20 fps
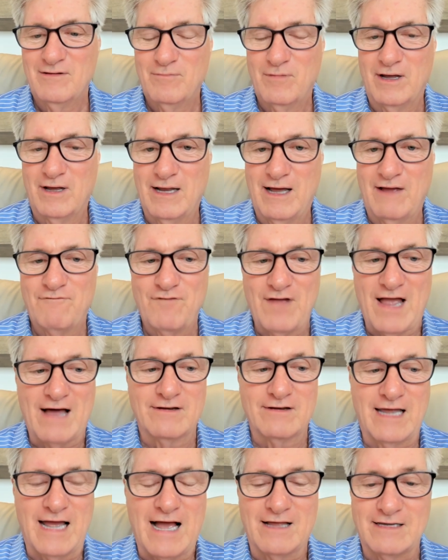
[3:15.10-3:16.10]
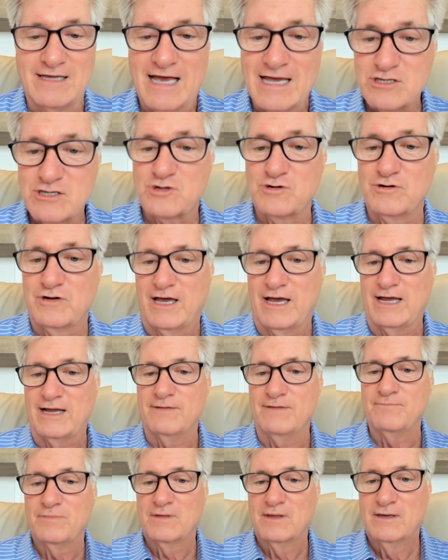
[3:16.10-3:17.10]
But I found out
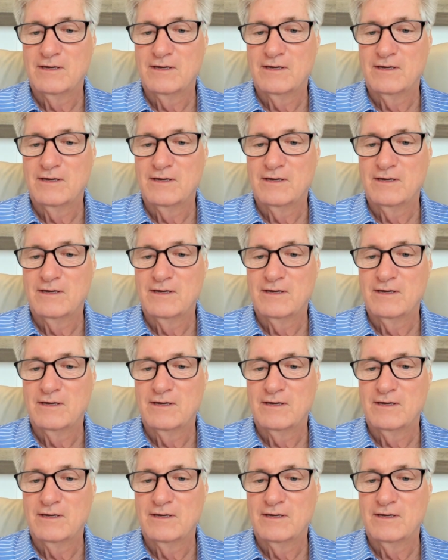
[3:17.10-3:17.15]
yesterday